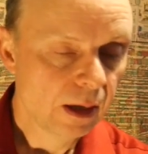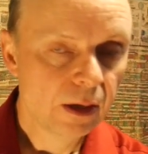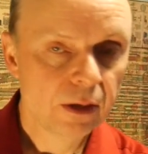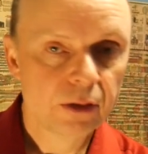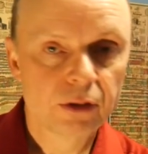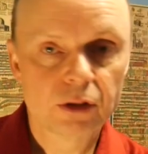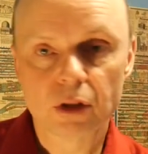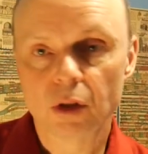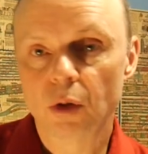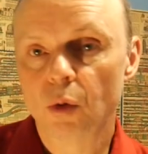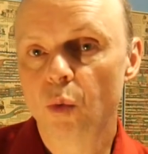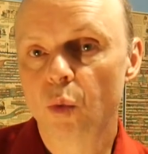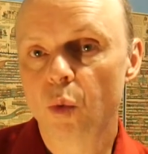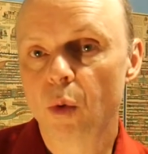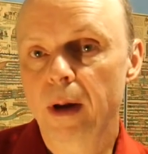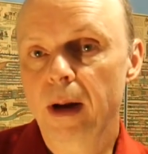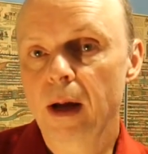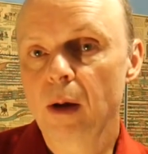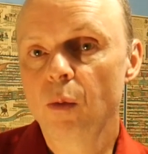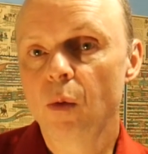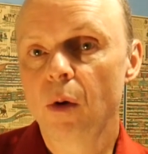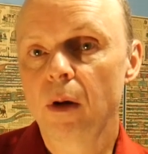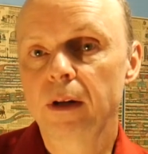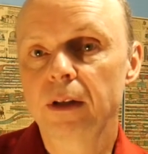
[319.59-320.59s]
So what
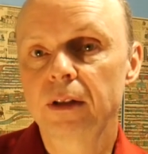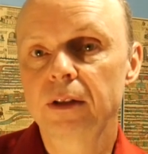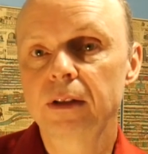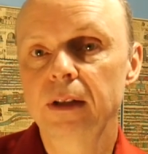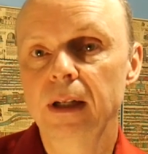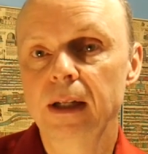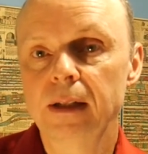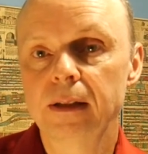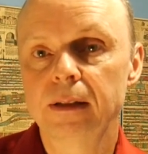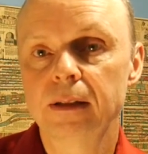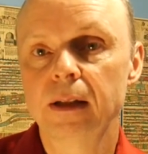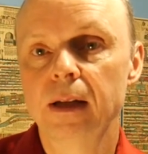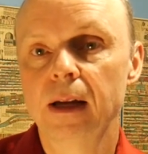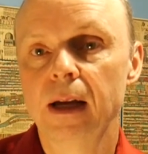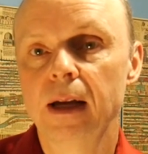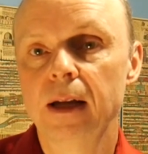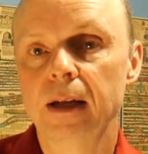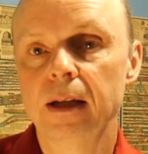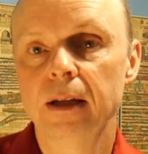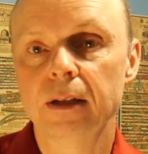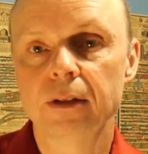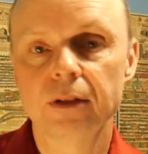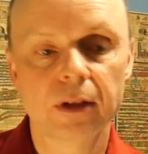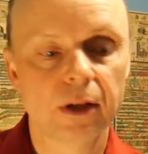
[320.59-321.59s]
I want to say
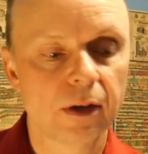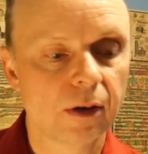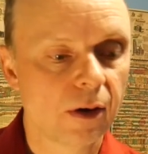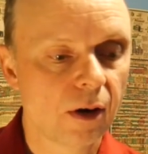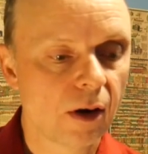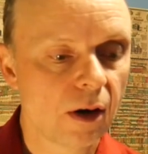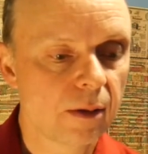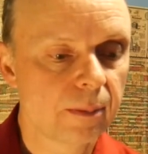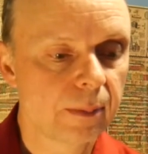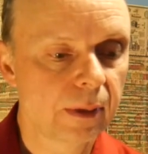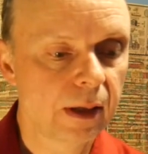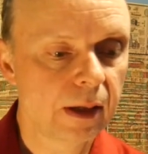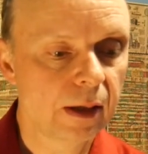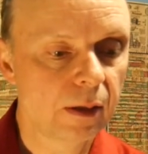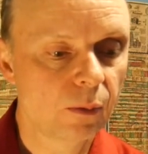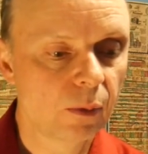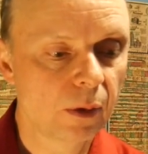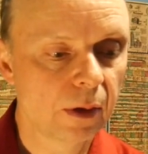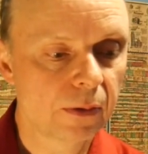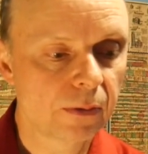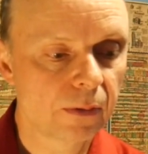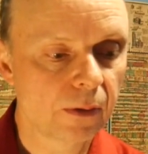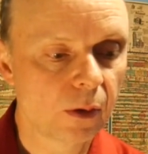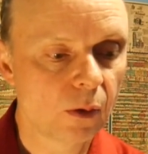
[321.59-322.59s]
today is in harmony
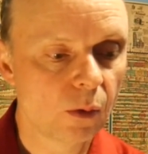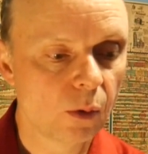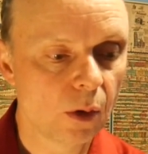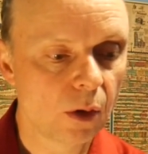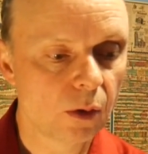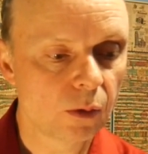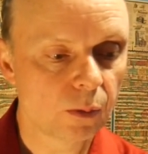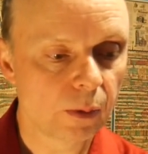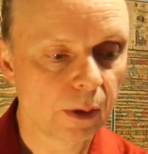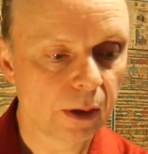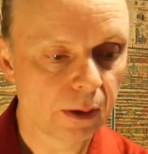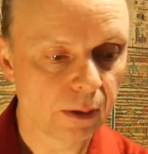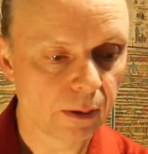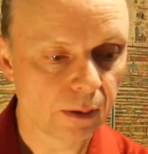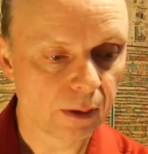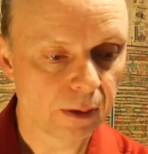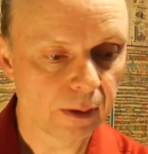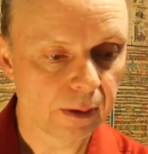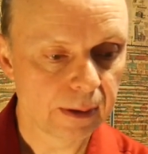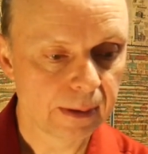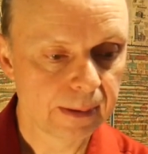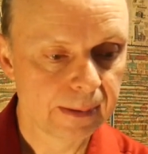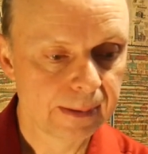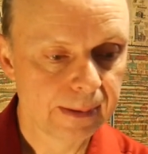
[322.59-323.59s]
with the quote we
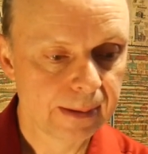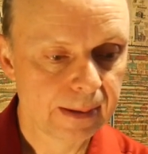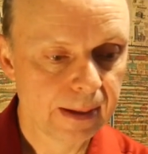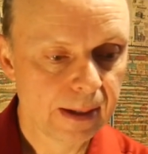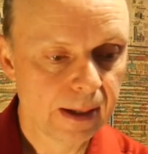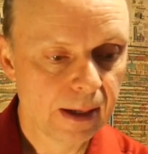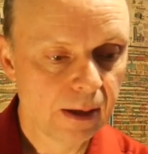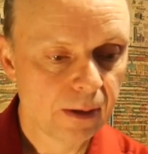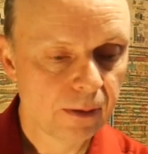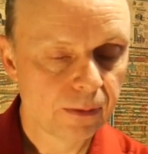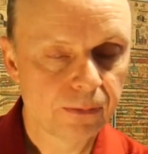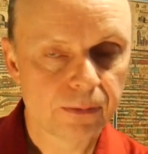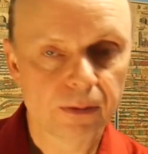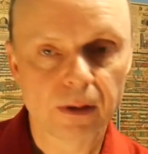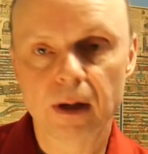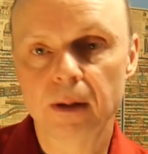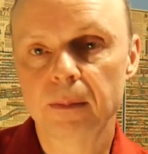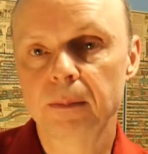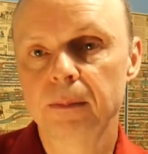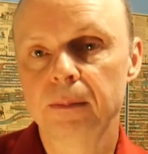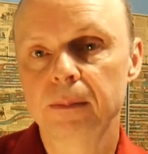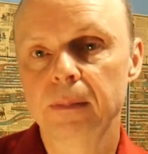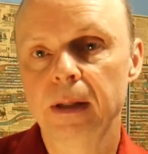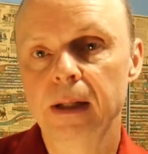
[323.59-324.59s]
heard
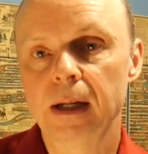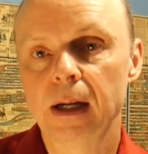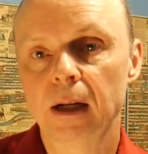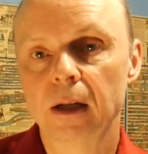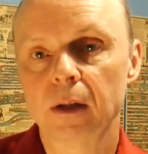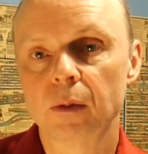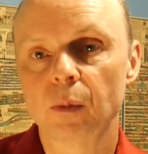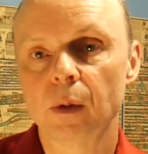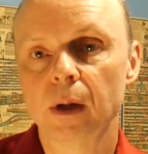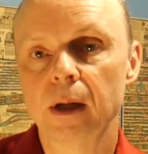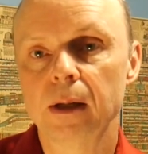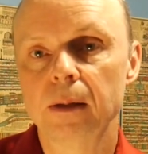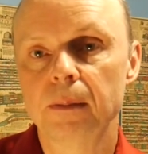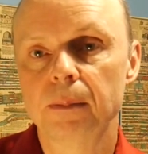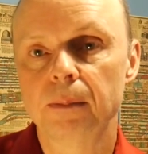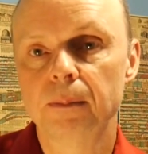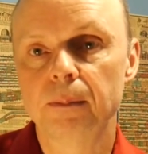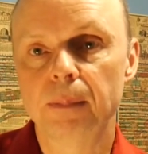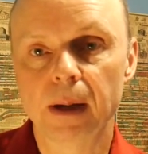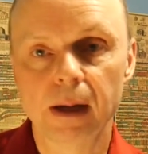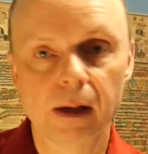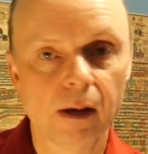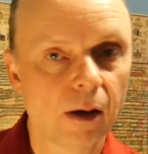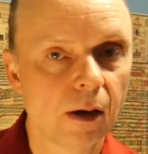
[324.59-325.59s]
from the Ellen
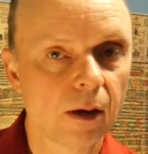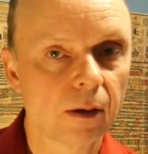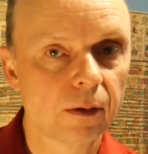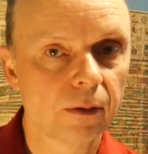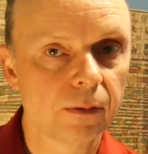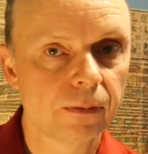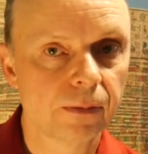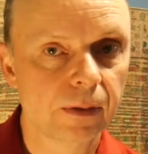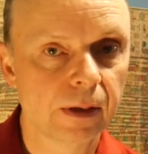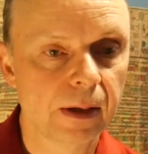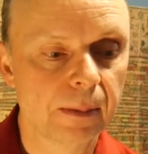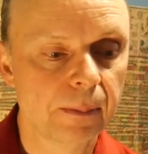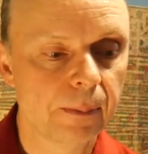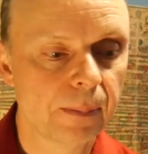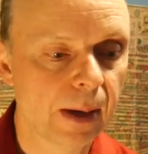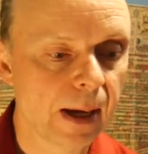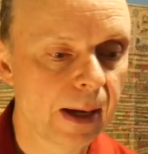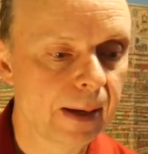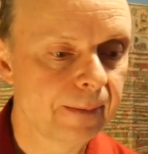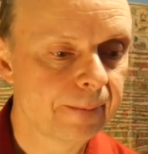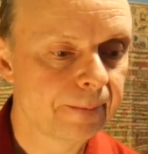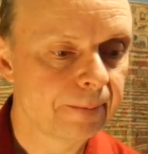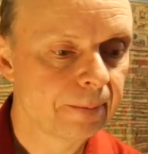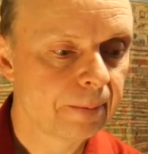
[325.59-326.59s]
White biography,
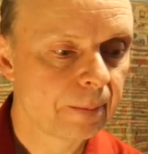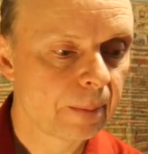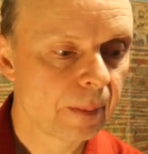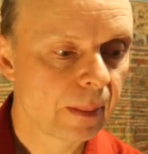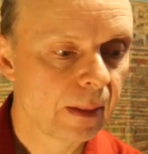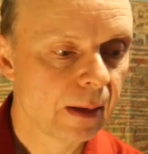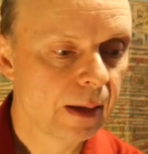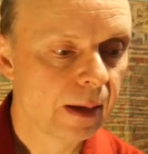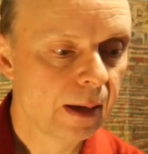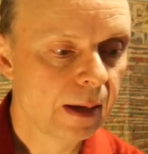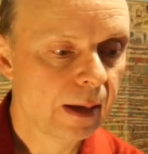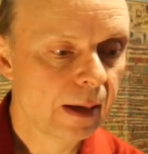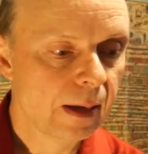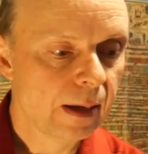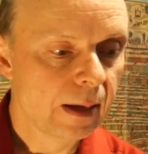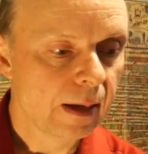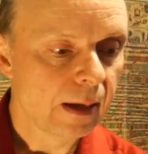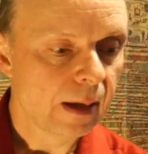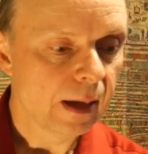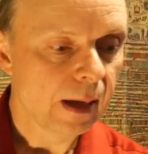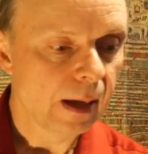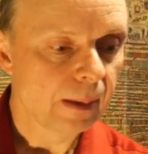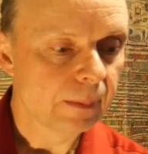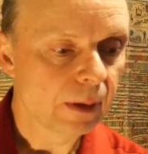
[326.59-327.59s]
but
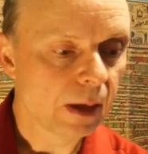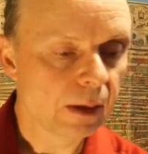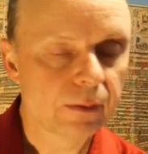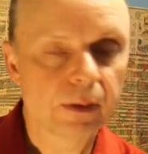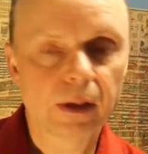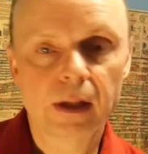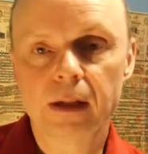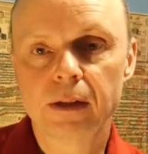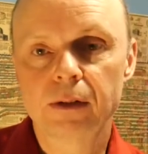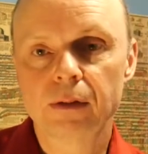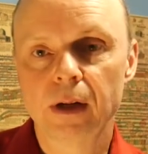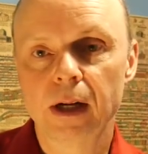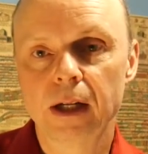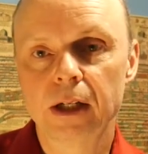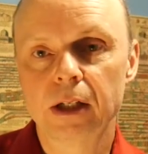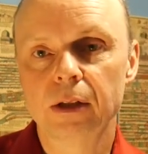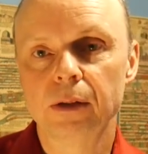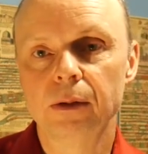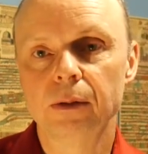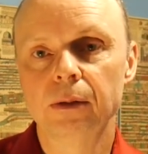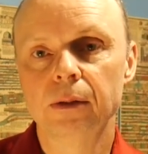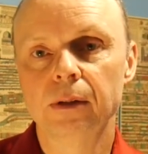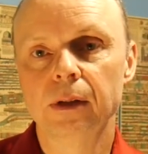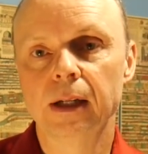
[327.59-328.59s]
I'm not really trying
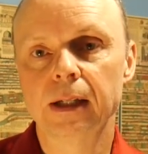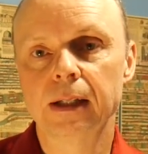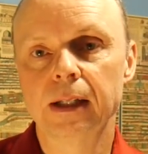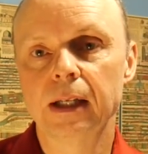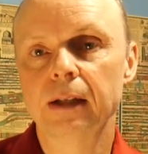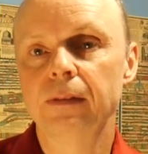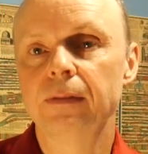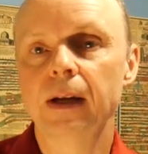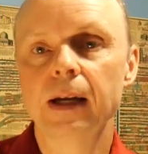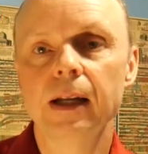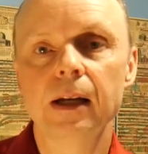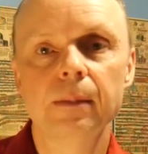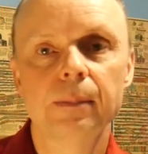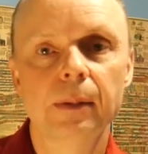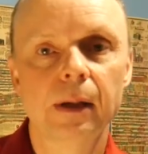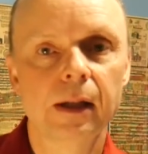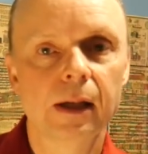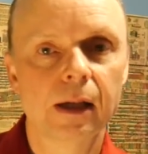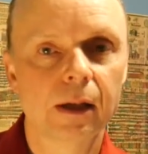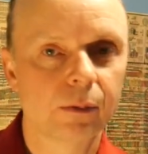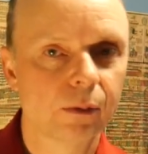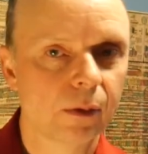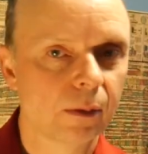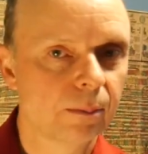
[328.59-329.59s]
to give
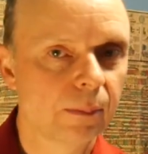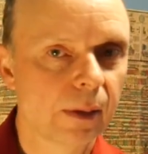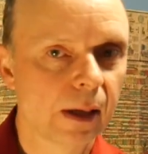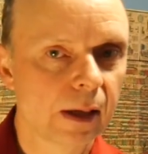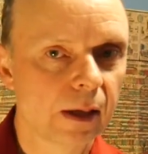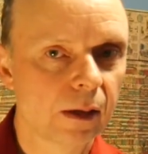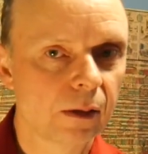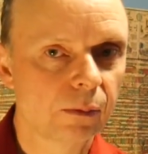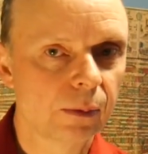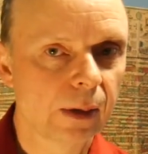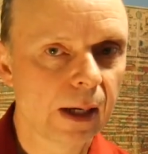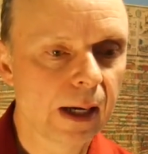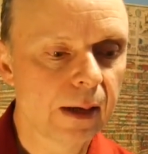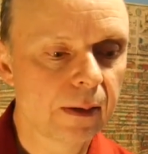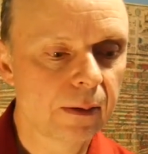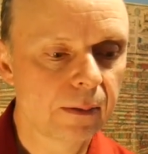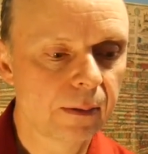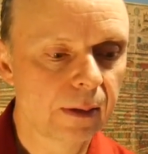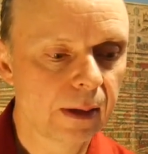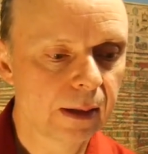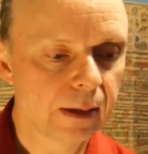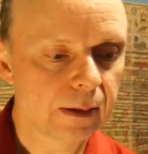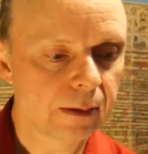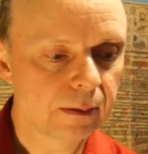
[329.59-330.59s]
anybody a rebuttal
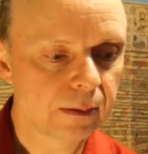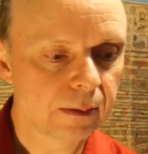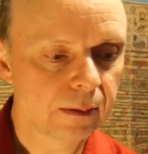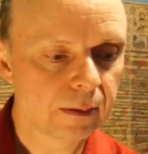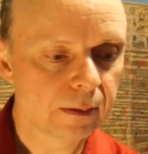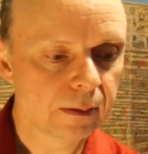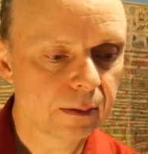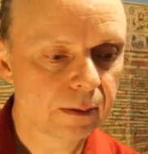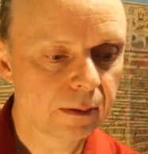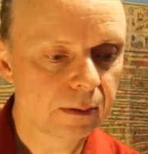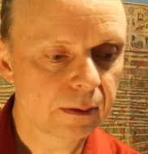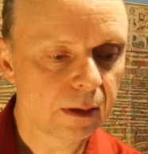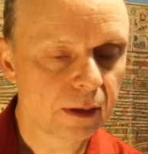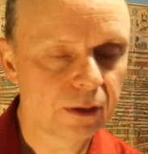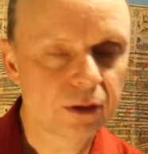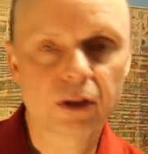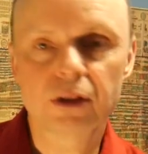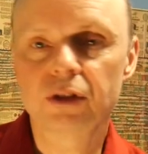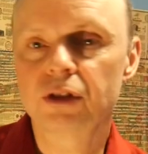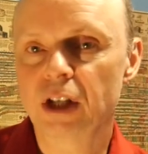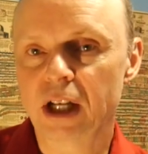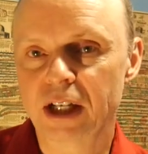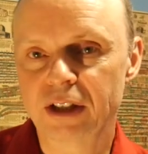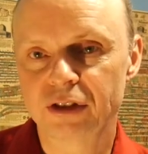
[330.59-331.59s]
rather than a
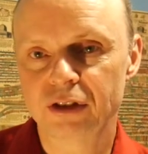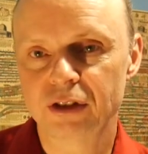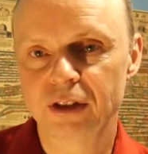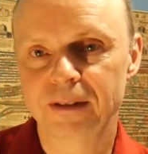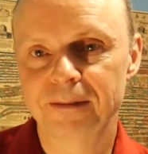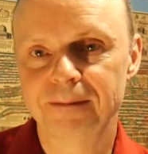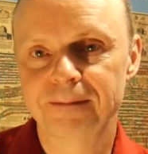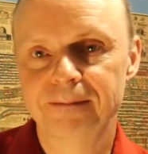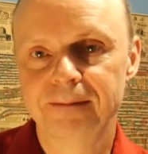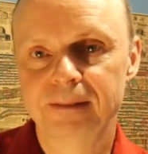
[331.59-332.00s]
suggestion,